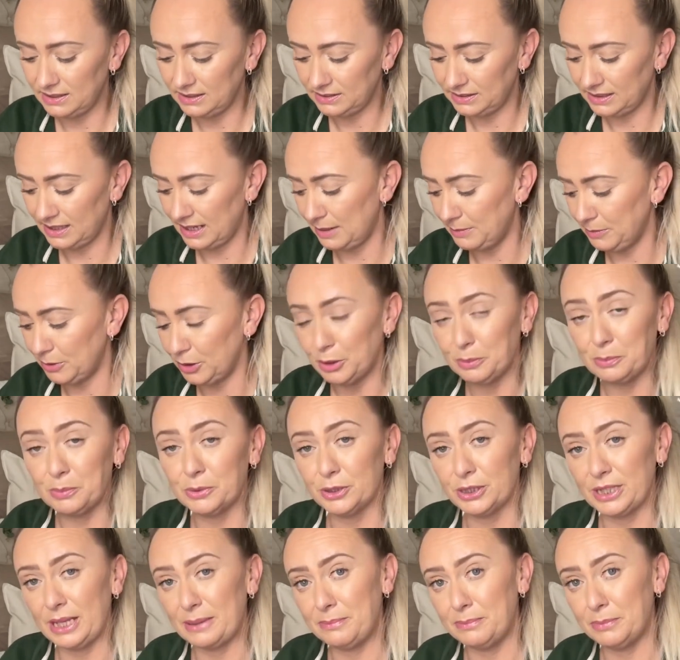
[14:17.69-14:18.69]
that I'm going to
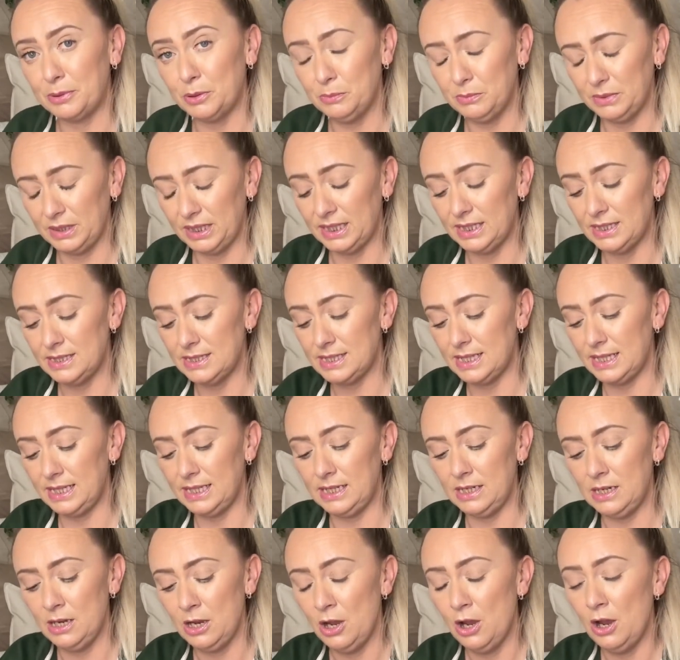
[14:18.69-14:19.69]
put them pumpkins in.